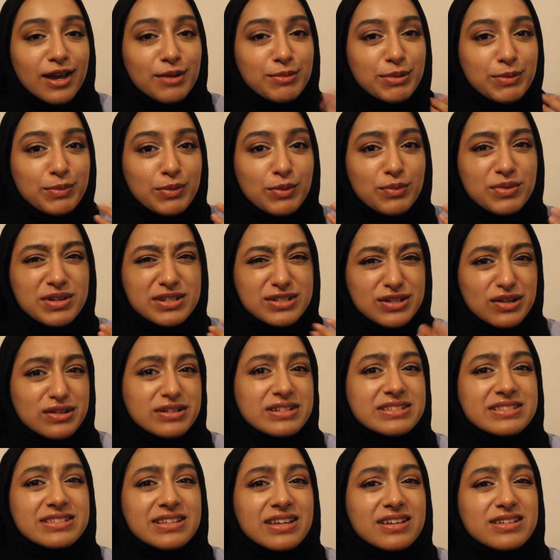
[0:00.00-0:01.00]
people with
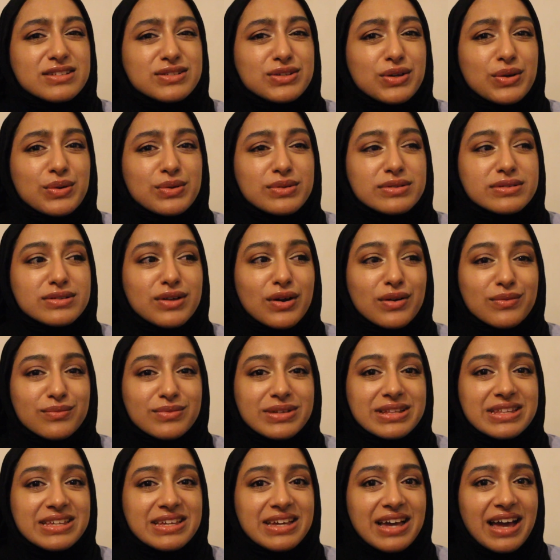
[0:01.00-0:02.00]
darker skin tones can't
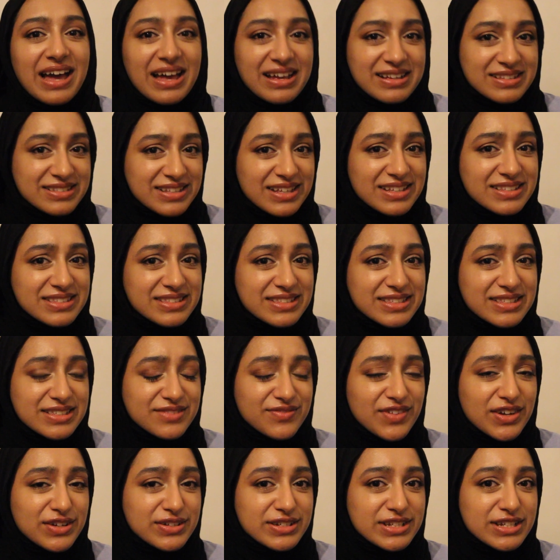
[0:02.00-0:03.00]
really access this
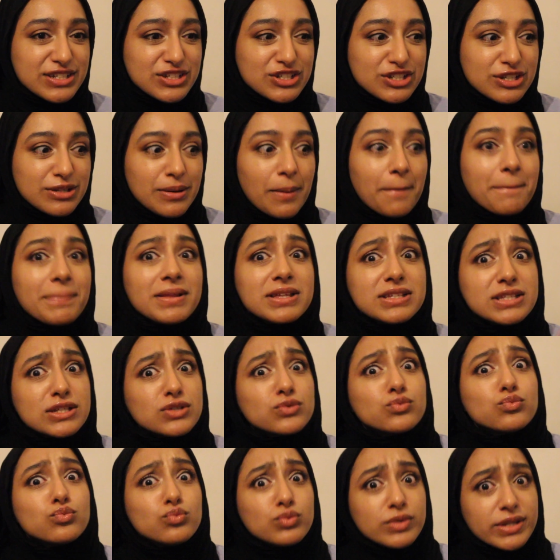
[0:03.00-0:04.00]
foundation, plus
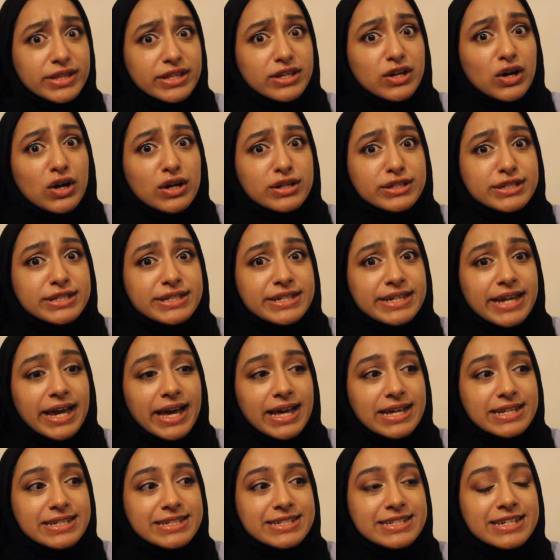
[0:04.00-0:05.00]
it's really hard to
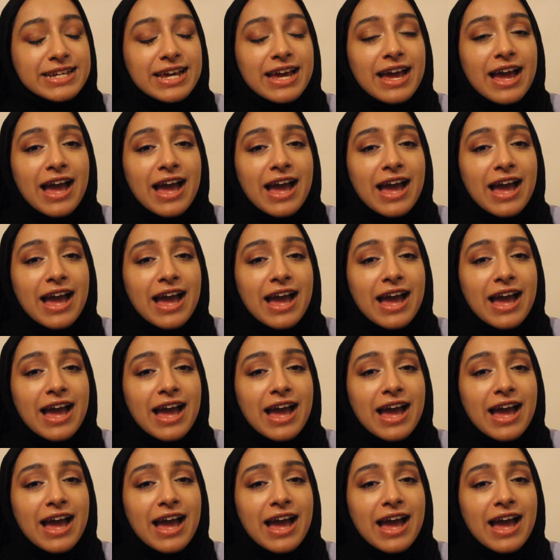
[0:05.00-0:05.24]
get.